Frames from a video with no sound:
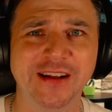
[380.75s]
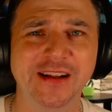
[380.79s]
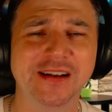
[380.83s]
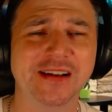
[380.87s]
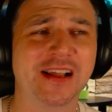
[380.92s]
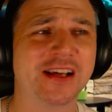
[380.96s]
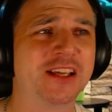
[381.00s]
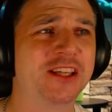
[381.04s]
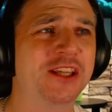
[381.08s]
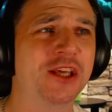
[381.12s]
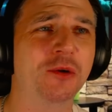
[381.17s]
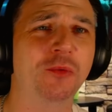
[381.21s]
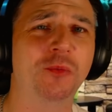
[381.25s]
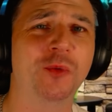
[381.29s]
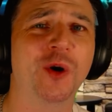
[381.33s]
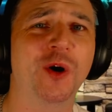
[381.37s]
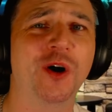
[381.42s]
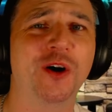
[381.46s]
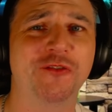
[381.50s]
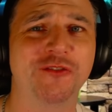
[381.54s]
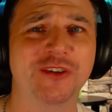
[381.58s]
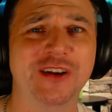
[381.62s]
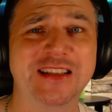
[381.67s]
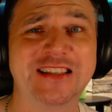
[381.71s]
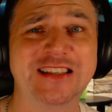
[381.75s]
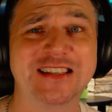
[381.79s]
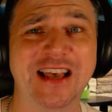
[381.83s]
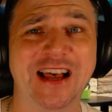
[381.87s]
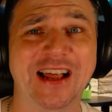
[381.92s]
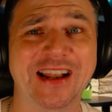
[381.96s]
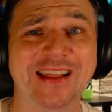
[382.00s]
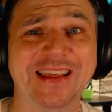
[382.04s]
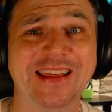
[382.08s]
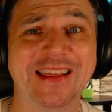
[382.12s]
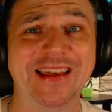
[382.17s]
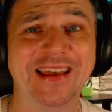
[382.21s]
Like you won't
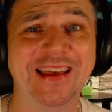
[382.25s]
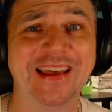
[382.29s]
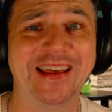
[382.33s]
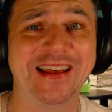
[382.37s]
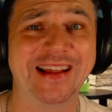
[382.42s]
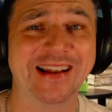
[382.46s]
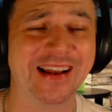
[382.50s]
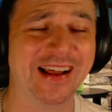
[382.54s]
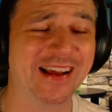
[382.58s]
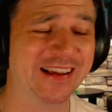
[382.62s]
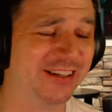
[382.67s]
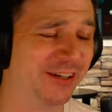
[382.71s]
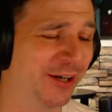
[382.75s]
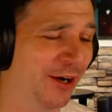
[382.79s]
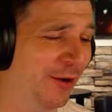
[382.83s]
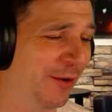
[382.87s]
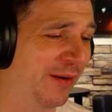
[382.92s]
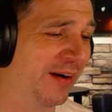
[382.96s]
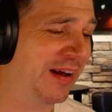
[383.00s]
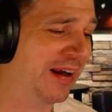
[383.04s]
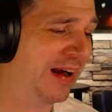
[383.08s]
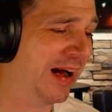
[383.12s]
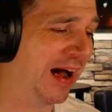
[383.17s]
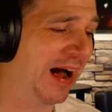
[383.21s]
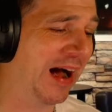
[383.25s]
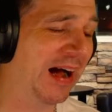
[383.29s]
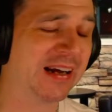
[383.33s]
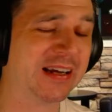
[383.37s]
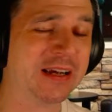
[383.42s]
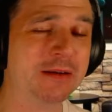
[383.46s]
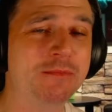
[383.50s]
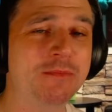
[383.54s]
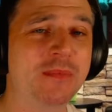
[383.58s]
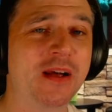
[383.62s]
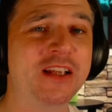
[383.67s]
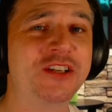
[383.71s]
retaliate. Like, yo, I
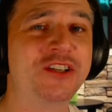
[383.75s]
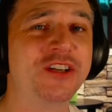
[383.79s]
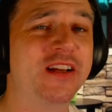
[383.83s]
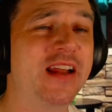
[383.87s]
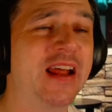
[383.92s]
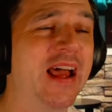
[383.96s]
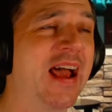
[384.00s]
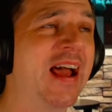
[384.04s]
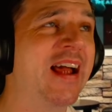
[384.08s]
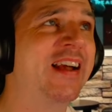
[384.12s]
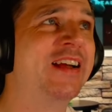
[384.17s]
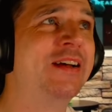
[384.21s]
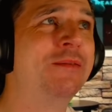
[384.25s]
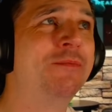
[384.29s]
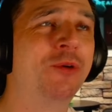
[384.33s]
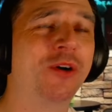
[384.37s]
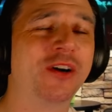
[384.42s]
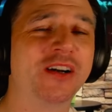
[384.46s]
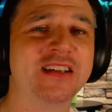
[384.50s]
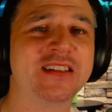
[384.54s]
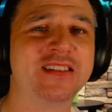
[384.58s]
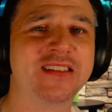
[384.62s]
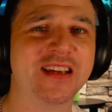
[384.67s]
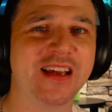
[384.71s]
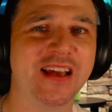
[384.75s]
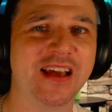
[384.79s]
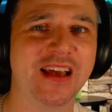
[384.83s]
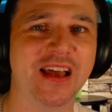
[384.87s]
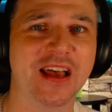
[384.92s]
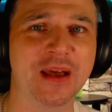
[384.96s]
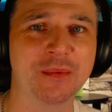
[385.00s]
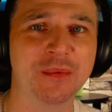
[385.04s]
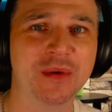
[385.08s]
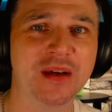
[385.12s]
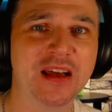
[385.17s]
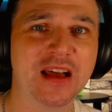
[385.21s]
can mention anybody's
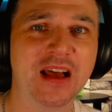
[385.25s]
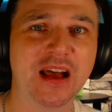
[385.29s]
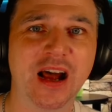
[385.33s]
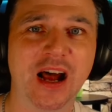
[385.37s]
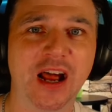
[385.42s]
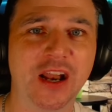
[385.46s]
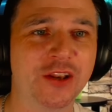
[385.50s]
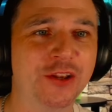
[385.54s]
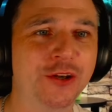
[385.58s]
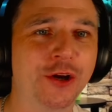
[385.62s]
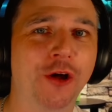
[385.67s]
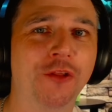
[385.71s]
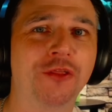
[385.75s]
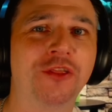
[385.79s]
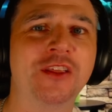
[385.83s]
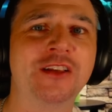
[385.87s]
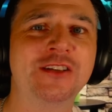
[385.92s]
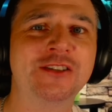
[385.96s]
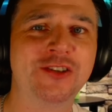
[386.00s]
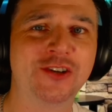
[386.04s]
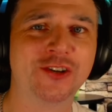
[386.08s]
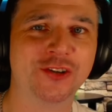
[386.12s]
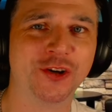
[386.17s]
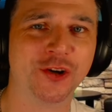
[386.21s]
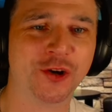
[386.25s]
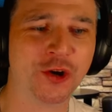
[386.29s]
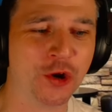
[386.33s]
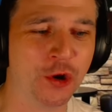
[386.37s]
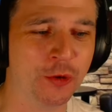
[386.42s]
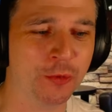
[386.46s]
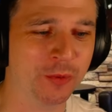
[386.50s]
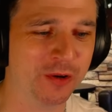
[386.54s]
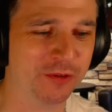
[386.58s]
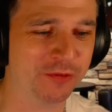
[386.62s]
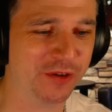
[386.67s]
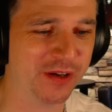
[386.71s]
name and nothing's going to
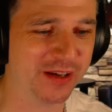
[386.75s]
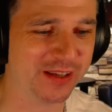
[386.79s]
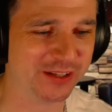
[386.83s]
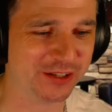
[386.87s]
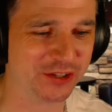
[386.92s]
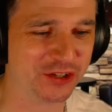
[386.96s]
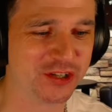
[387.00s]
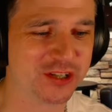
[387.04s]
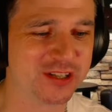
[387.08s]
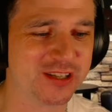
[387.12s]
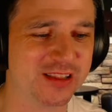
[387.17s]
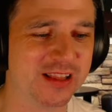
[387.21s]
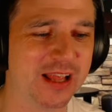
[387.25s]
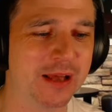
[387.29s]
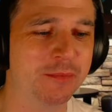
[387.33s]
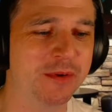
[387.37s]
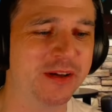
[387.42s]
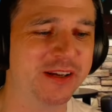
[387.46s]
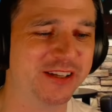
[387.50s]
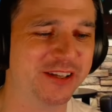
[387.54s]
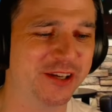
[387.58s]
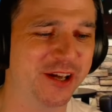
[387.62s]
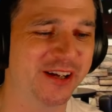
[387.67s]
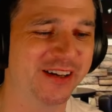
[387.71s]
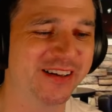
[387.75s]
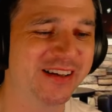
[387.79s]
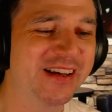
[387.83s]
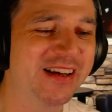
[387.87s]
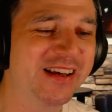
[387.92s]
come of it. You just let me use